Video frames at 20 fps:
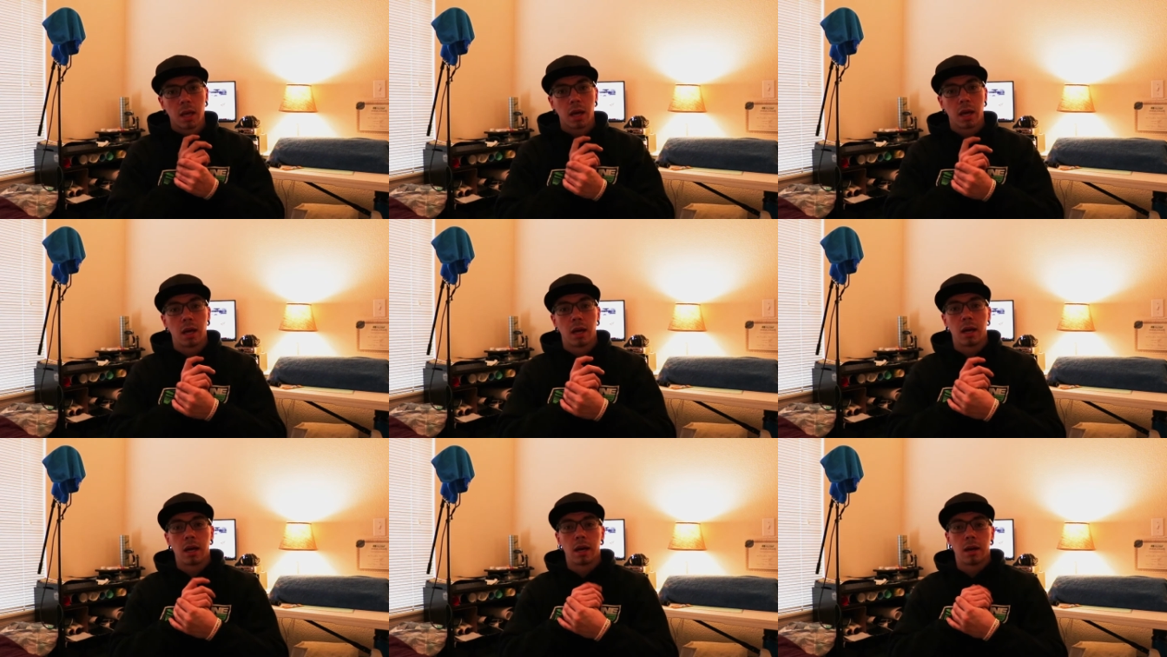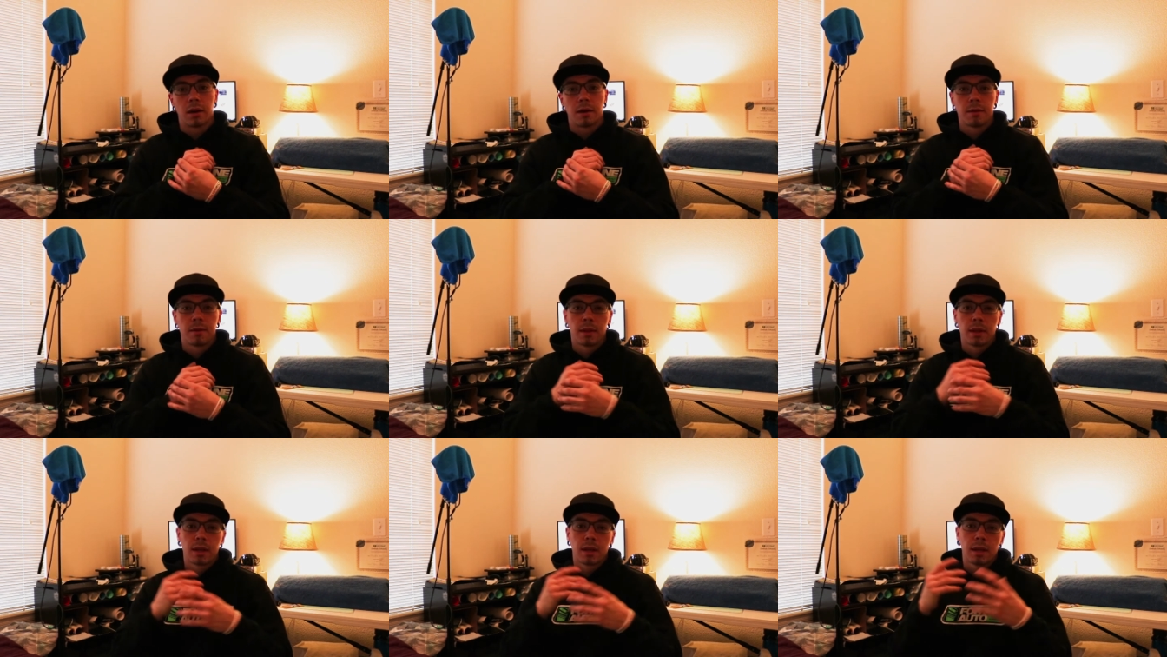
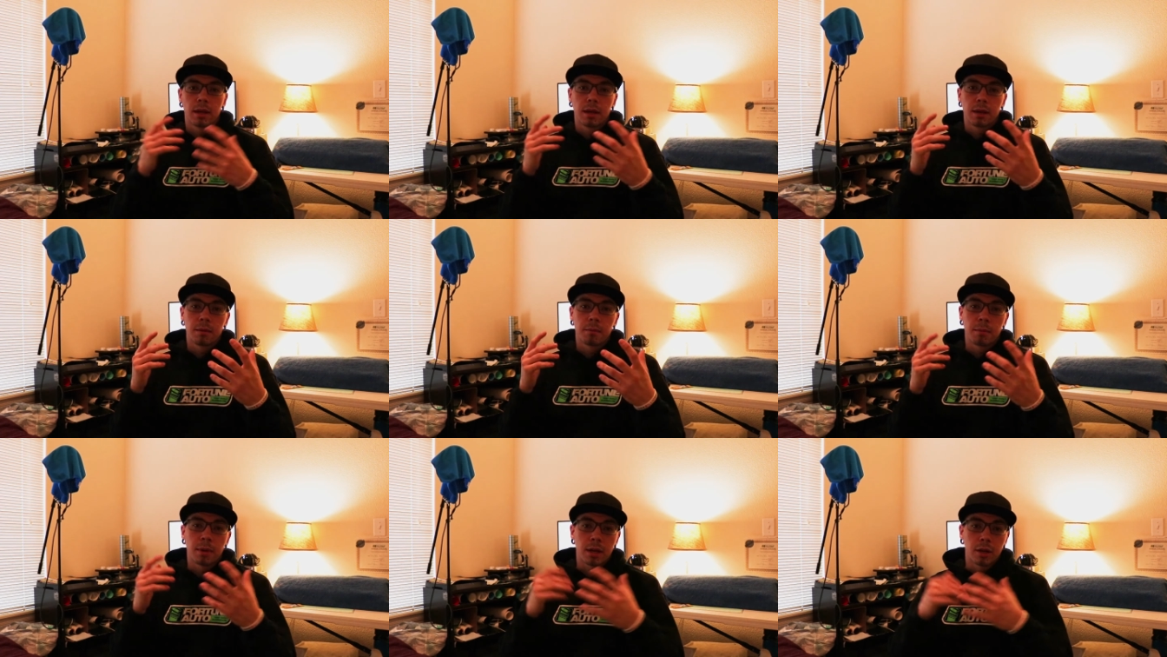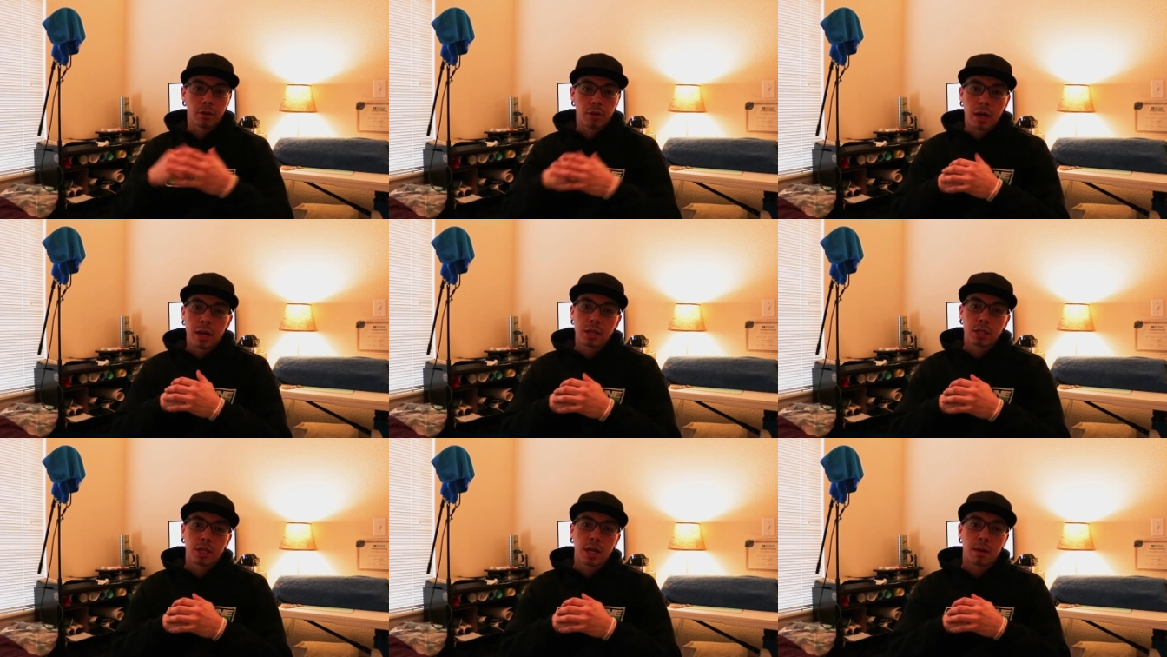my
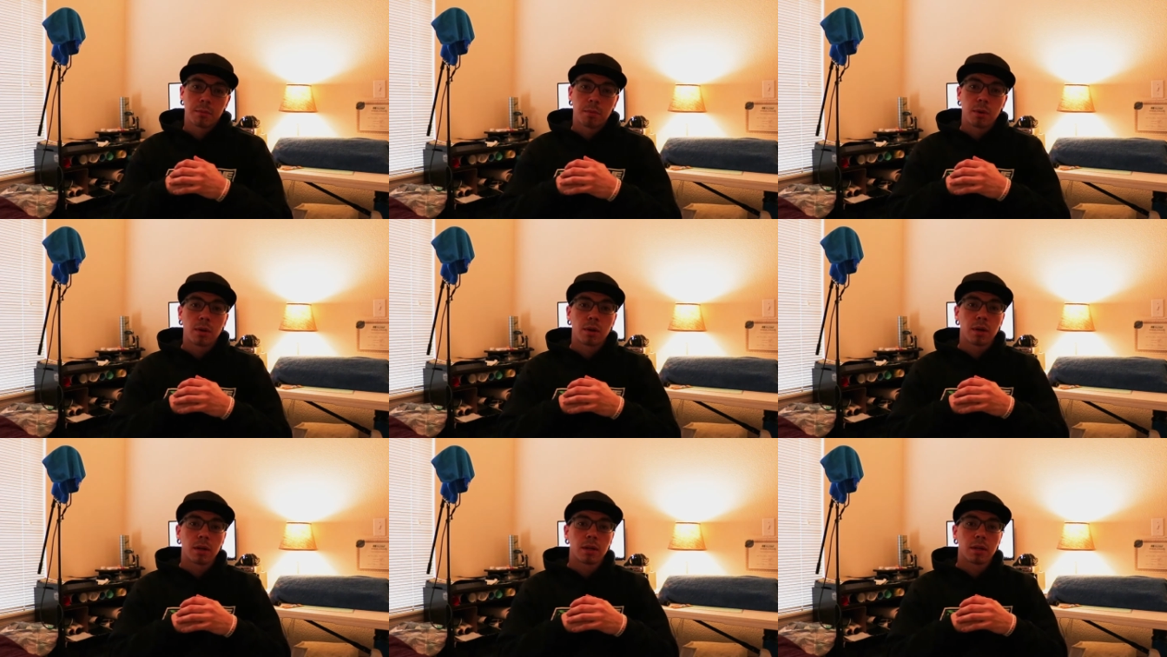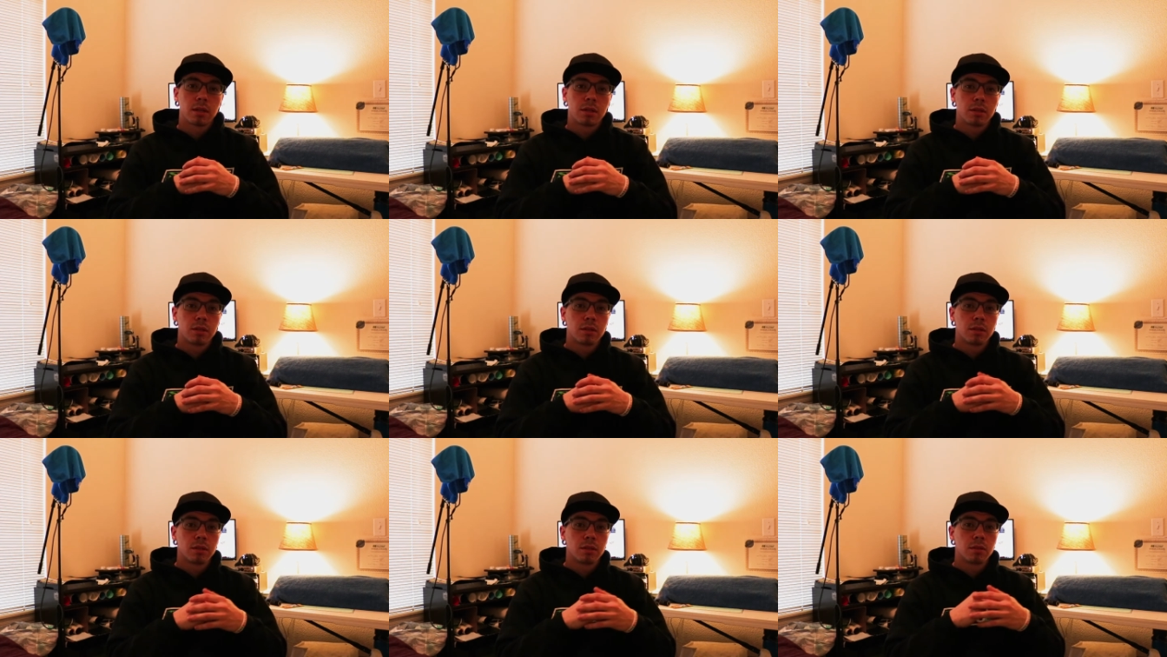garage got broken
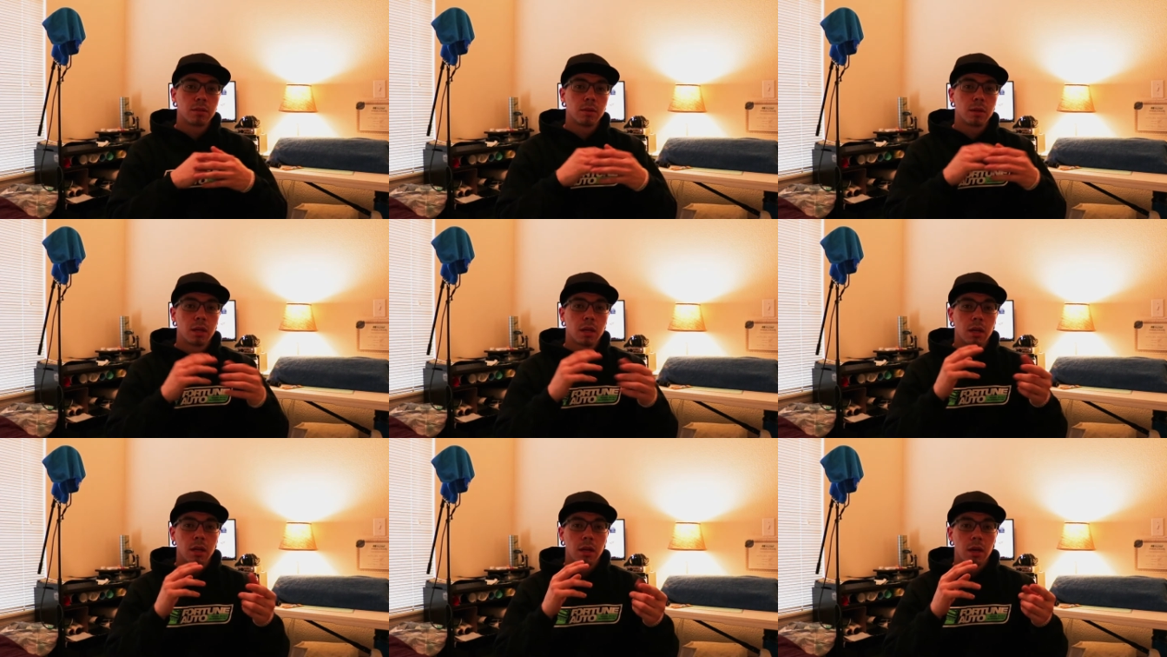into,